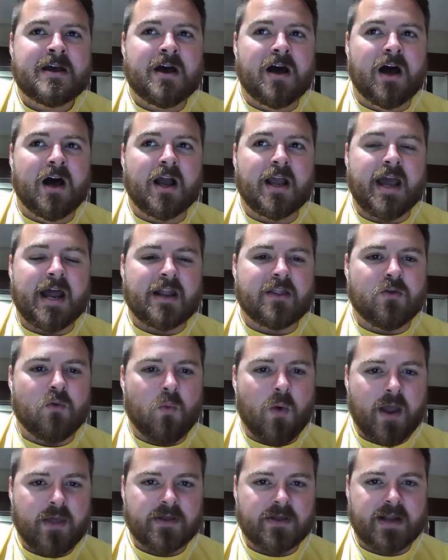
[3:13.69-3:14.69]
uh, kind of the
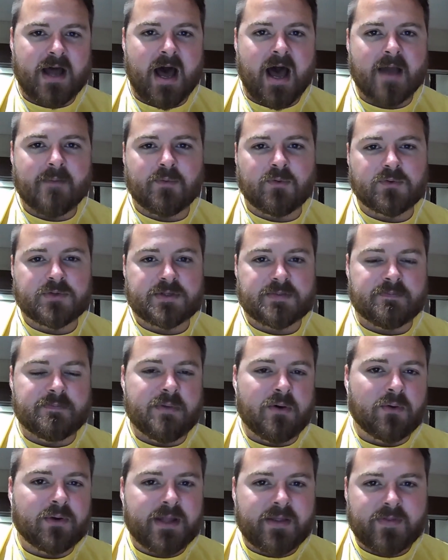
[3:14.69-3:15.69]
way that Heupel's
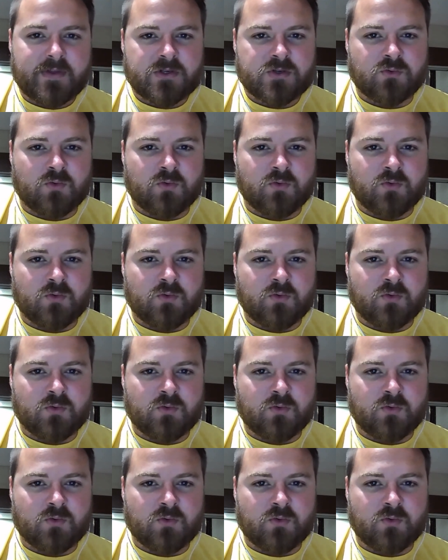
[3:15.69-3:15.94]
building this